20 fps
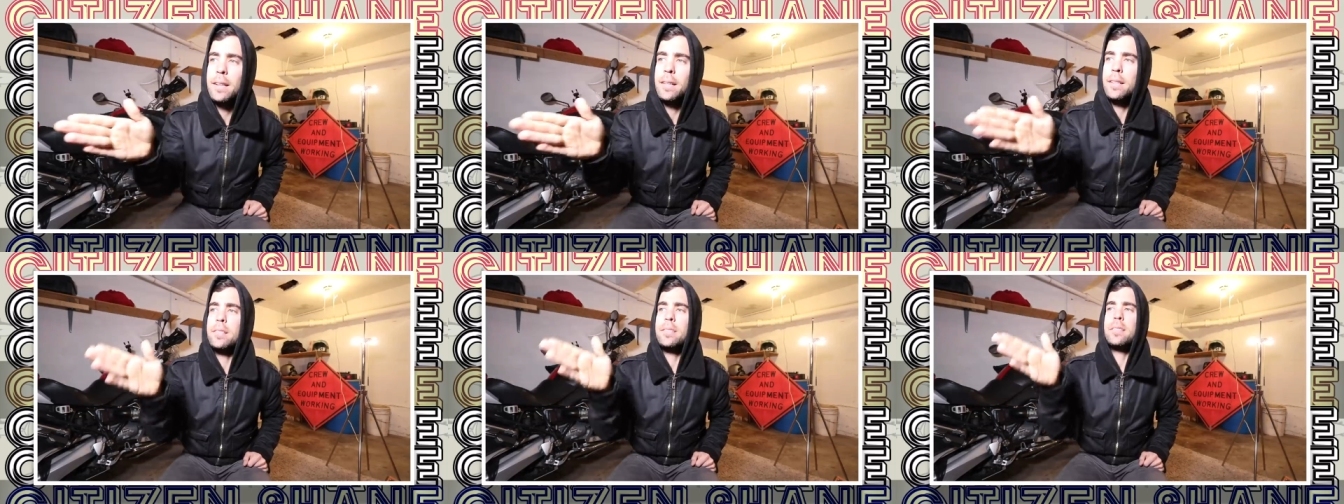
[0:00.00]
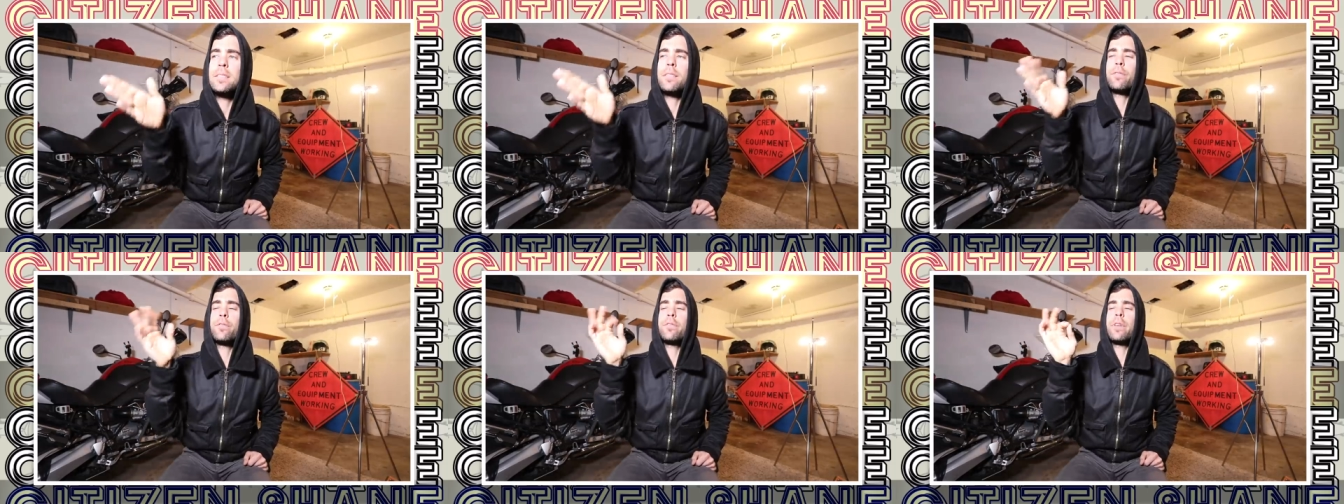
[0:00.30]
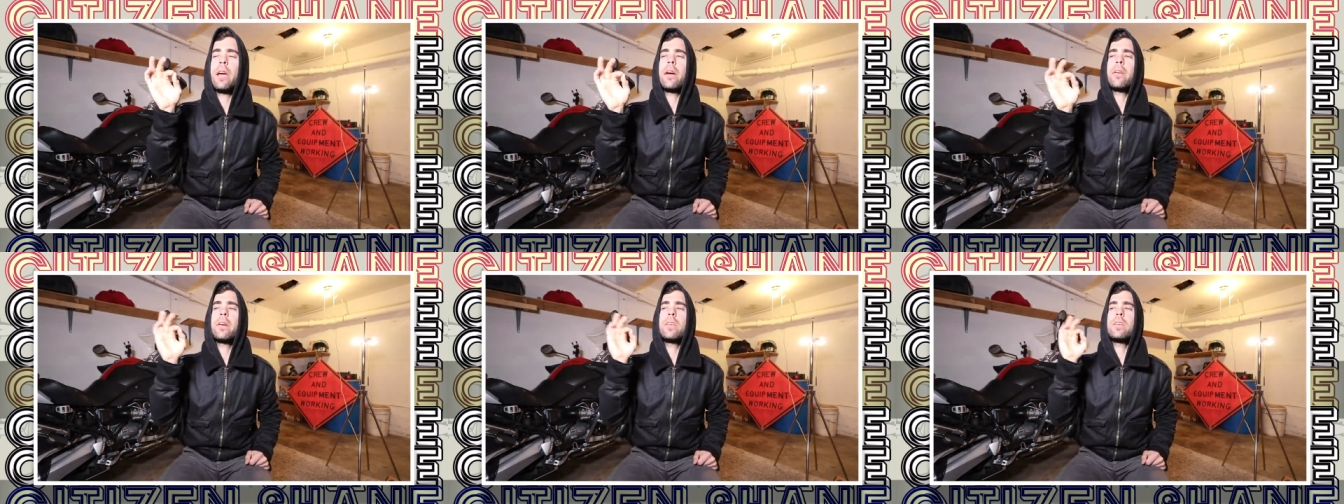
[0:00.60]
This is a
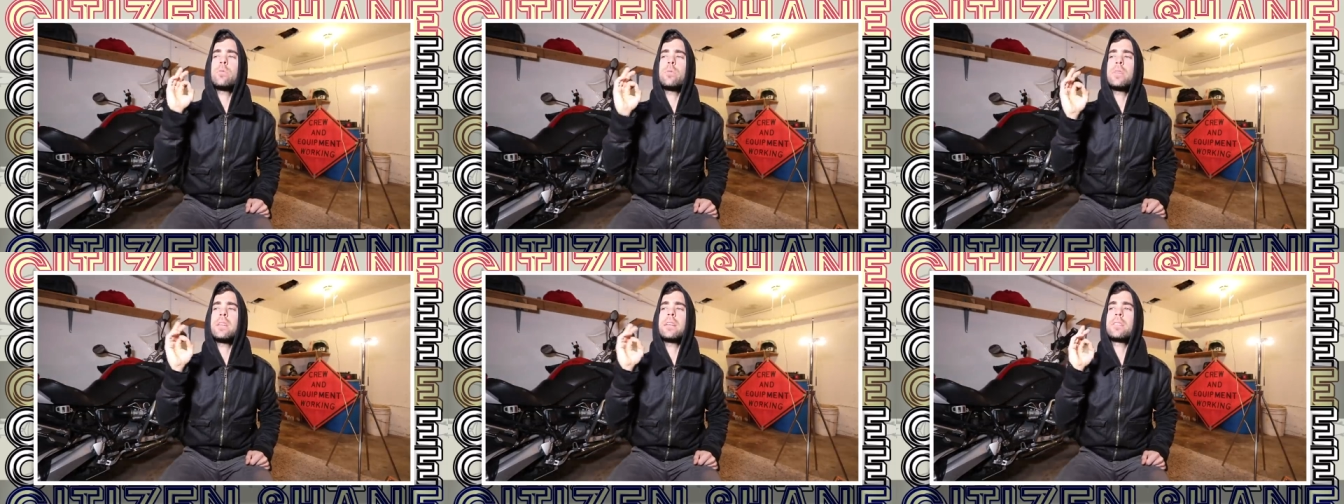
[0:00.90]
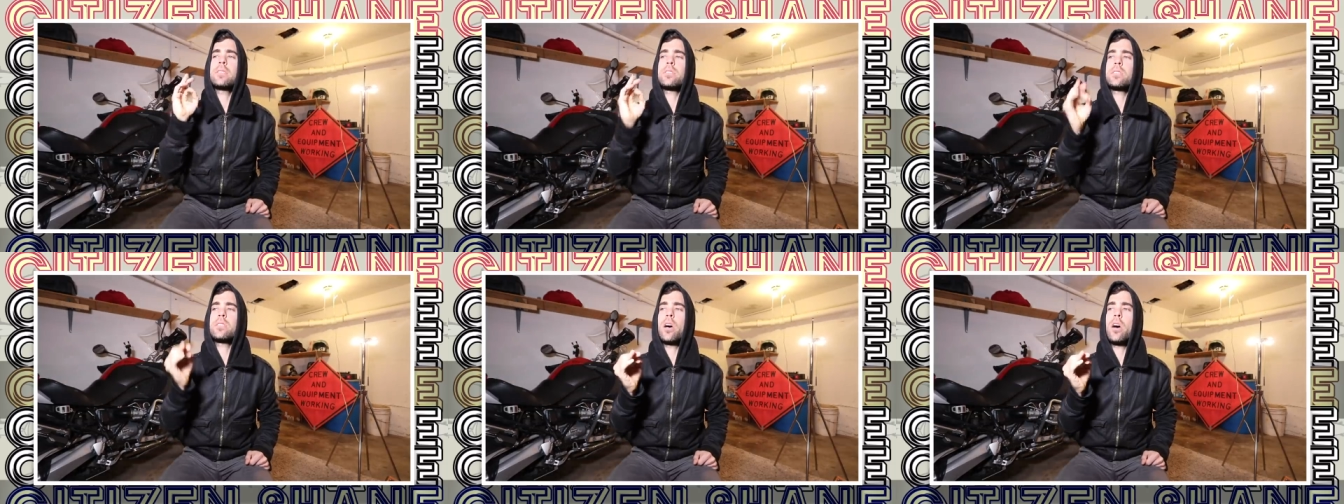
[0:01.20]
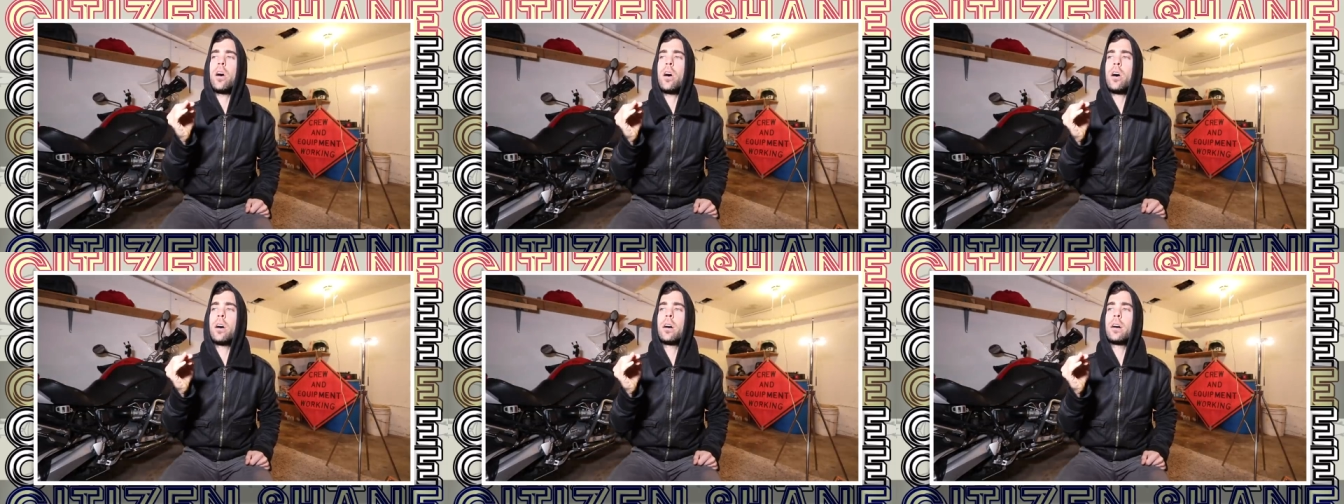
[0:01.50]
very unique
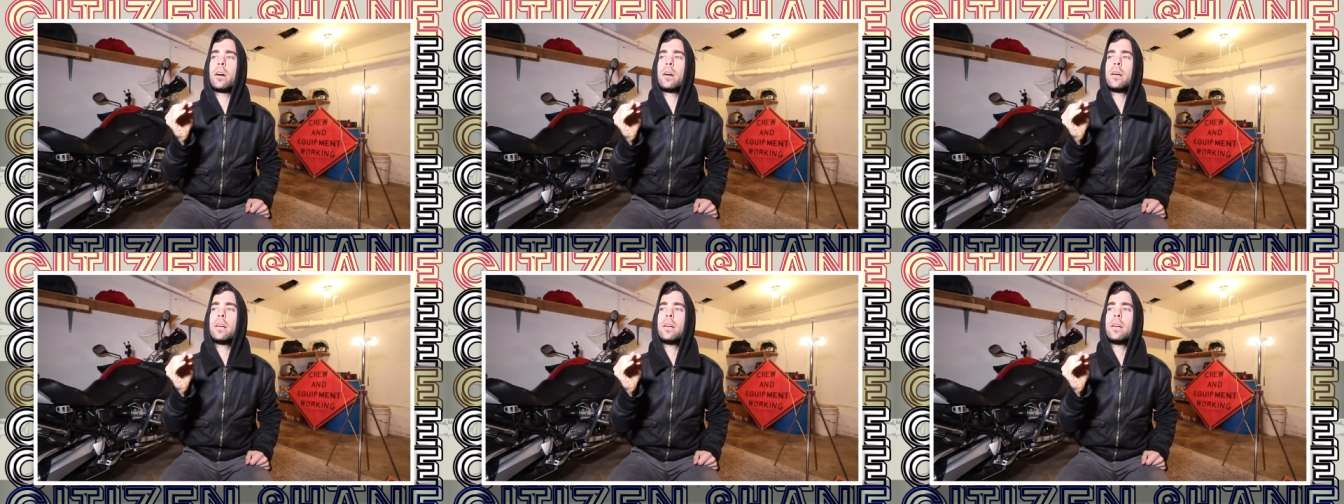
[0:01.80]
song.